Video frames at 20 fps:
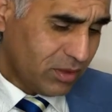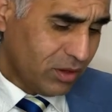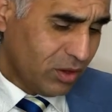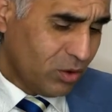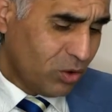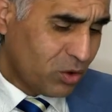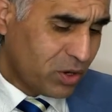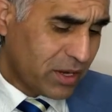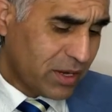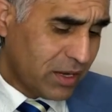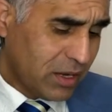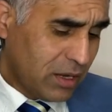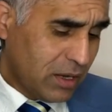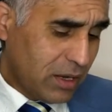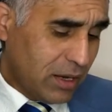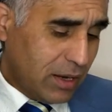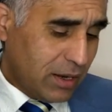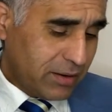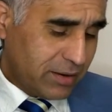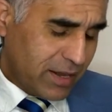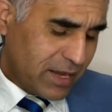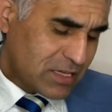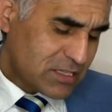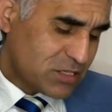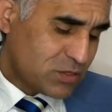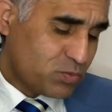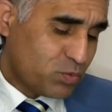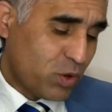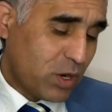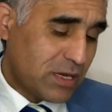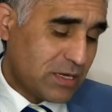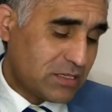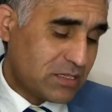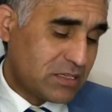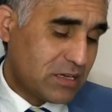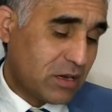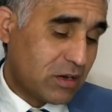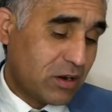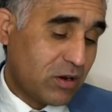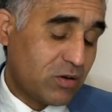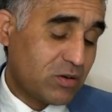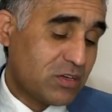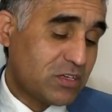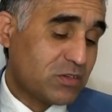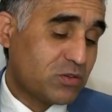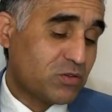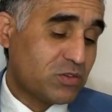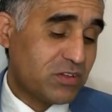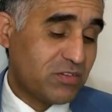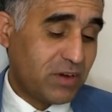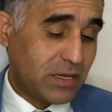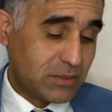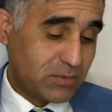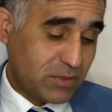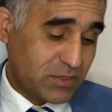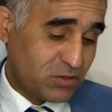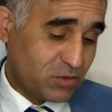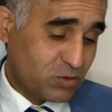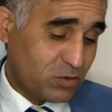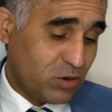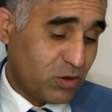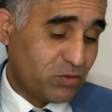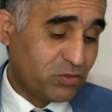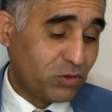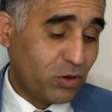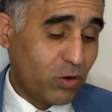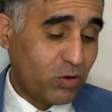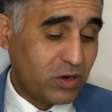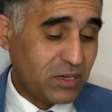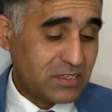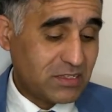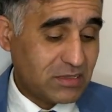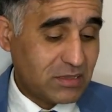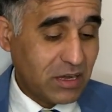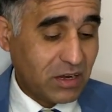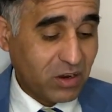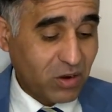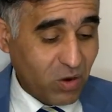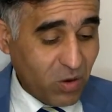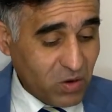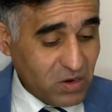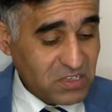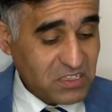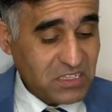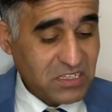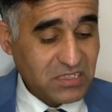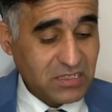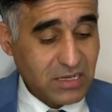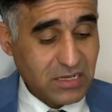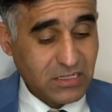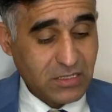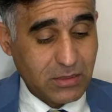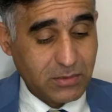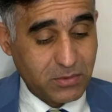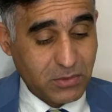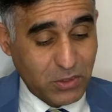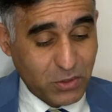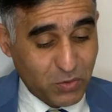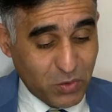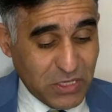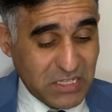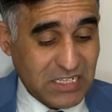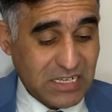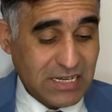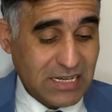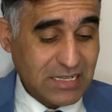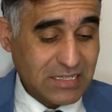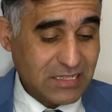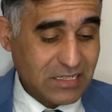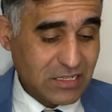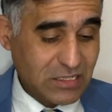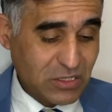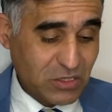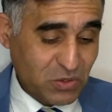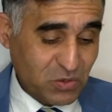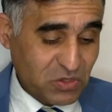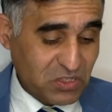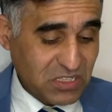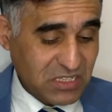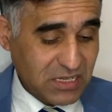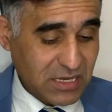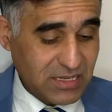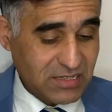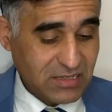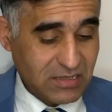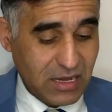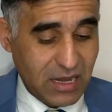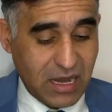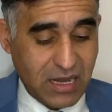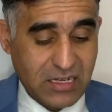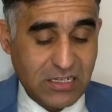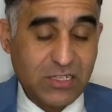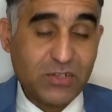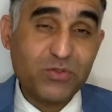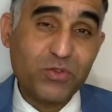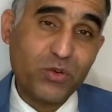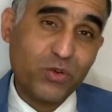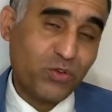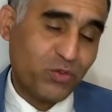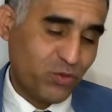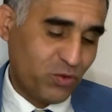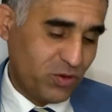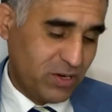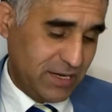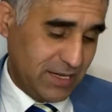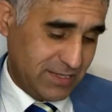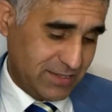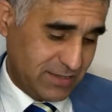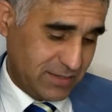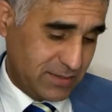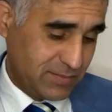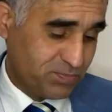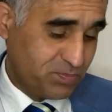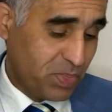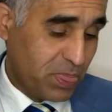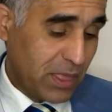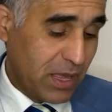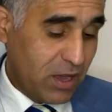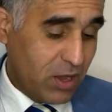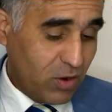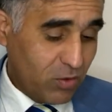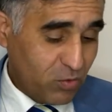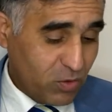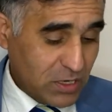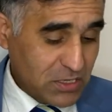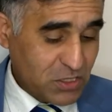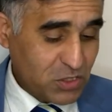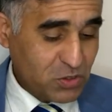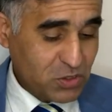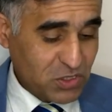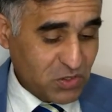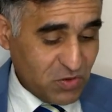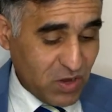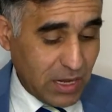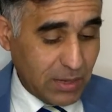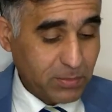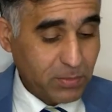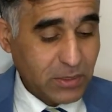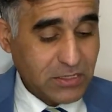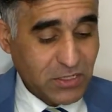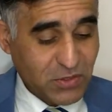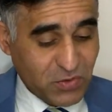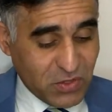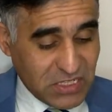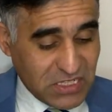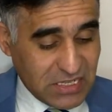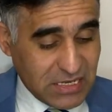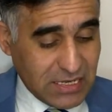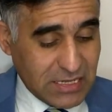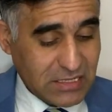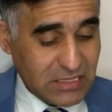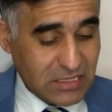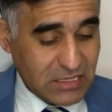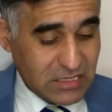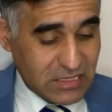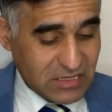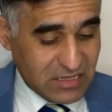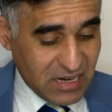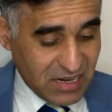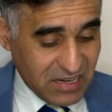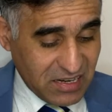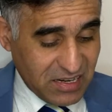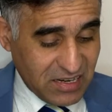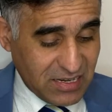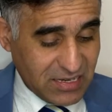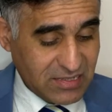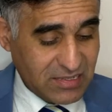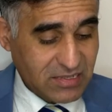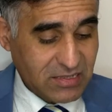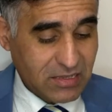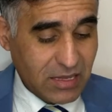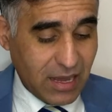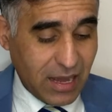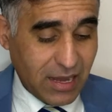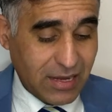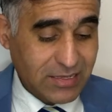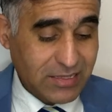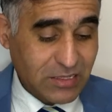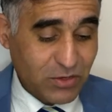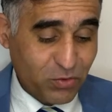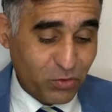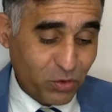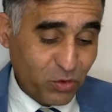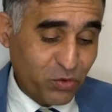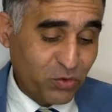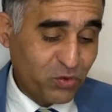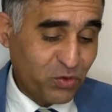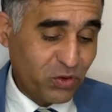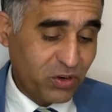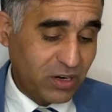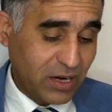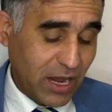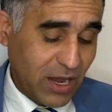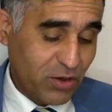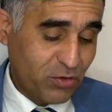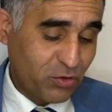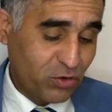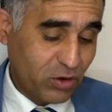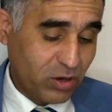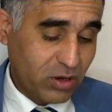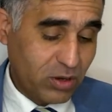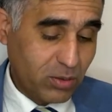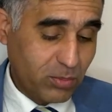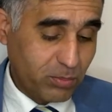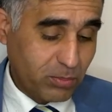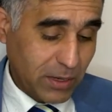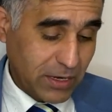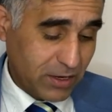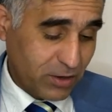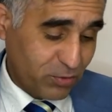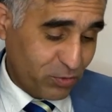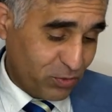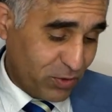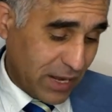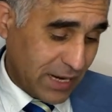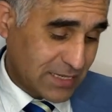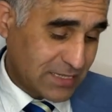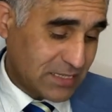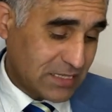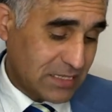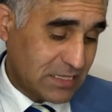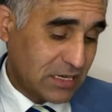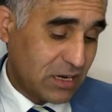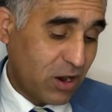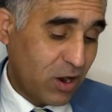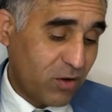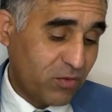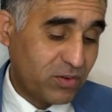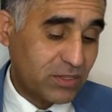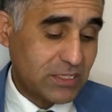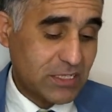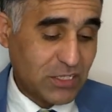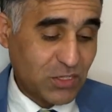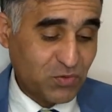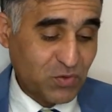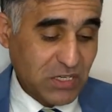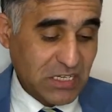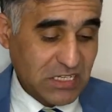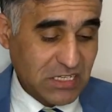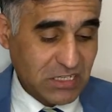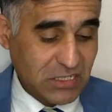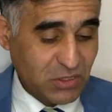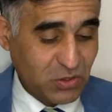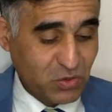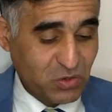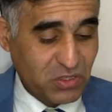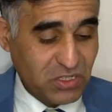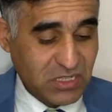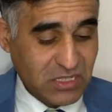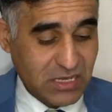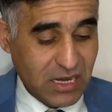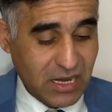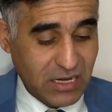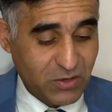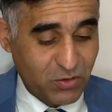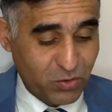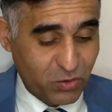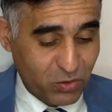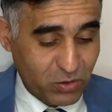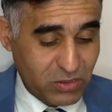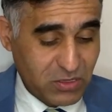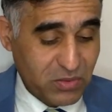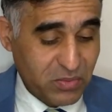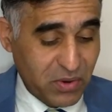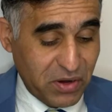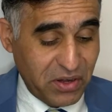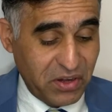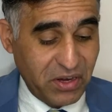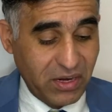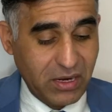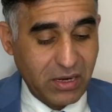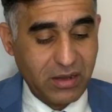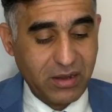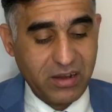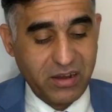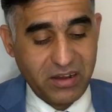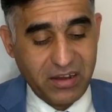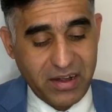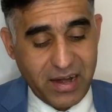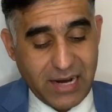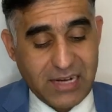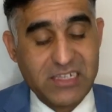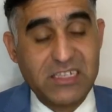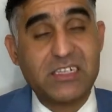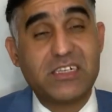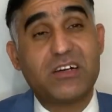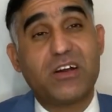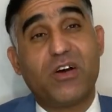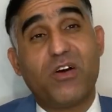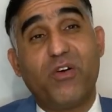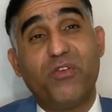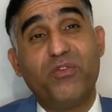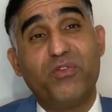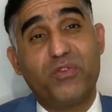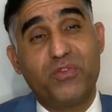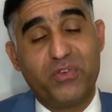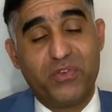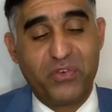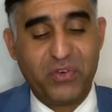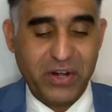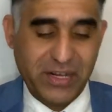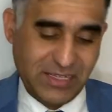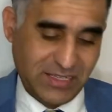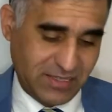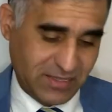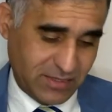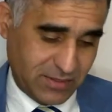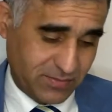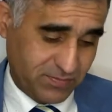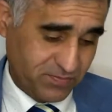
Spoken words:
Okay. Next point, according to the Devatma school of thought, is the consciousness of sweetness, juiciness, and fruitfulness. One should develop sweetness, tenderness, and fruitful life by reflecting over the sweet, juicy, and fruit-bearing character of trees.